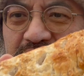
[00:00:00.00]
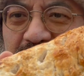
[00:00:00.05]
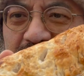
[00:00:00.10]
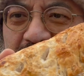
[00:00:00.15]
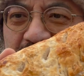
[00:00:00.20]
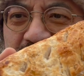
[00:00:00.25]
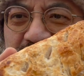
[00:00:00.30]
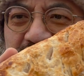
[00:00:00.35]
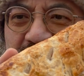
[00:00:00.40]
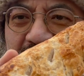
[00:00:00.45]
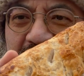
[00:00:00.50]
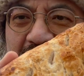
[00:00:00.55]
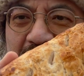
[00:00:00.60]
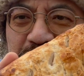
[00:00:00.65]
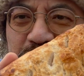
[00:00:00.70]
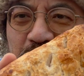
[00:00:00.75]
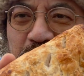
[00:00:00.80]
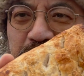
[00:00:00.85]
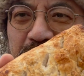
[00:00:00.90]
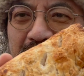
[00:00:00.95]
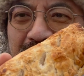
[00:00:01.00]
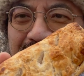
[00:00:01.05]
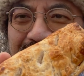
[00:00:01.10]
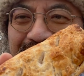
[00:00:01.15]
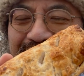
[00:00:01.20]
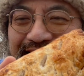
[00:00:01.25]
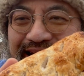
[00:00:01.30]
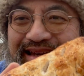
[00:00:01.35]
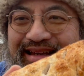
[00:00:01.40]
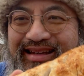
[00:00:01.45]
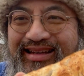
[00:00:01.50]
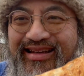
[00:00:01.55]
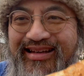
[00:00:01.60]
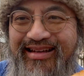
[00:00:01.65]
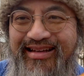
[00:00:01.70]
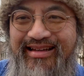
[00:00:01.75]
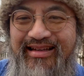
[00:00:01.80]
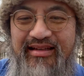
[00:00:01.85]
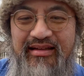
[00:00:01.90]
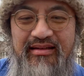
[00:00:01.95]
Here's the apple pie.
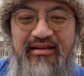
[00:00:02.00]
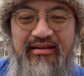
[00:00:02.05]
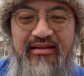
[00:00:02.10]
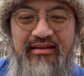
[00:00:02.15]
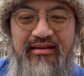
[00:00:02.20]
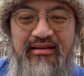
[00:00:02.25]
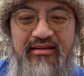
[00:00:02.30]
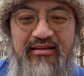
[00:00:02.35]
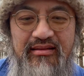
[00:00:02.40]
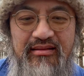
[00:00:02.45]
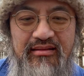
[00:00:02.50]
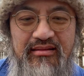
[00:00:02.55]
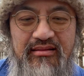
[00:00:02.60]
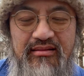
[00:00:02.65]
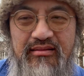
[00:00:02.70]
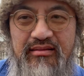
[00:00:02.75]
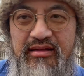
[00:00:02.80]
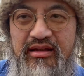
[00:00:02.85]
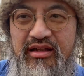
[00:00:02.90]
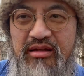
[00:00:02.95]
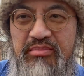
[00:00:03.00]
You